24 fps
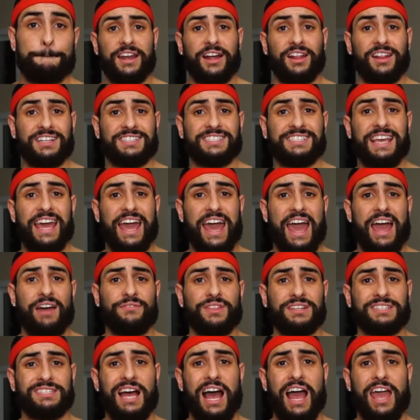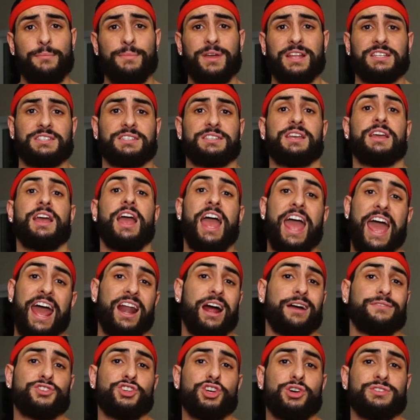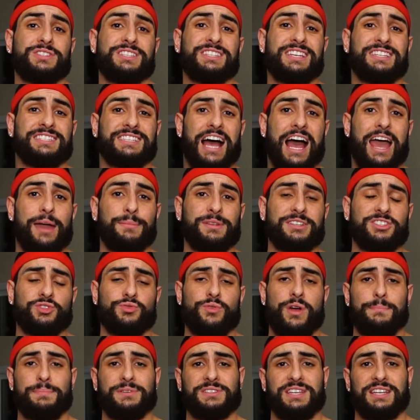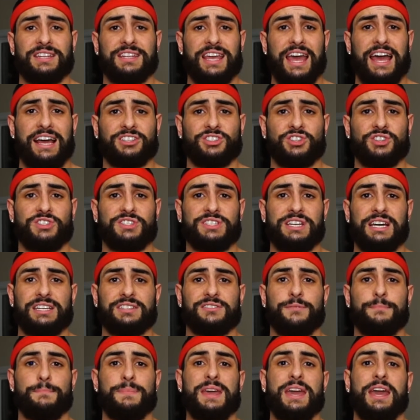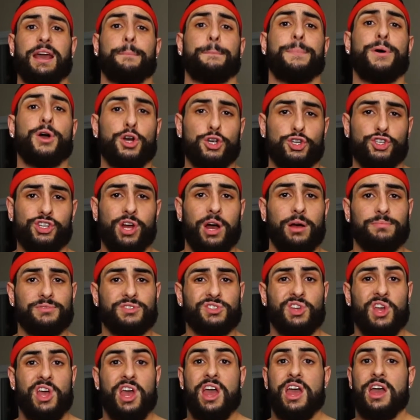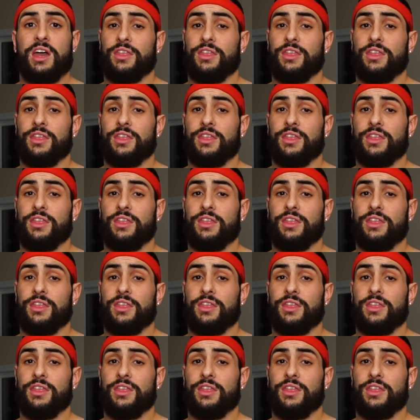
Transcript: Now let's say I have the diamonds, and I've chosen the diamonds to represent the exercise of being push-ups.